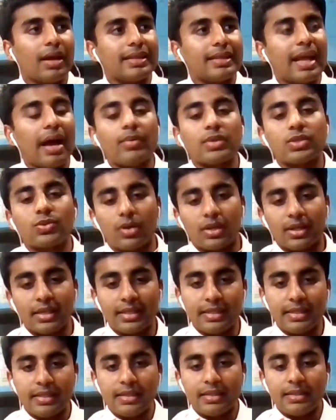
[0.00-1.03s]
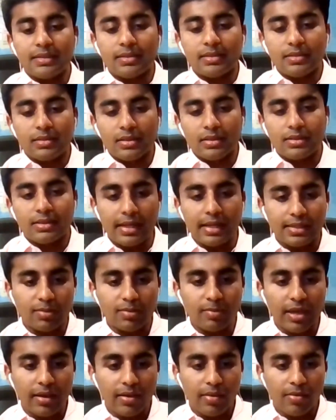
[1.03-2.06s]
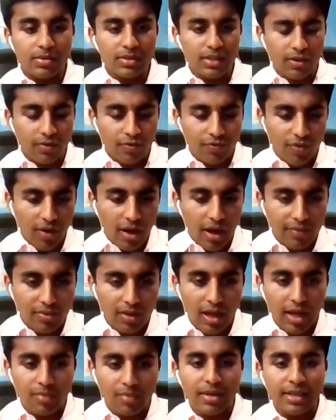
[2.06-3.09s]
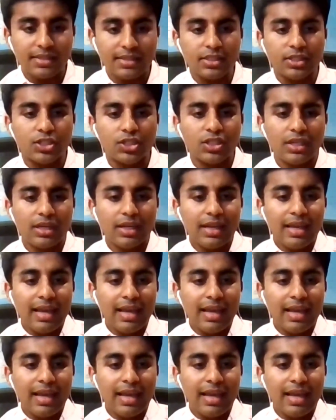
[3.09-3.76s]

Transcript: And that was what he said to me. It was like a 5-line message.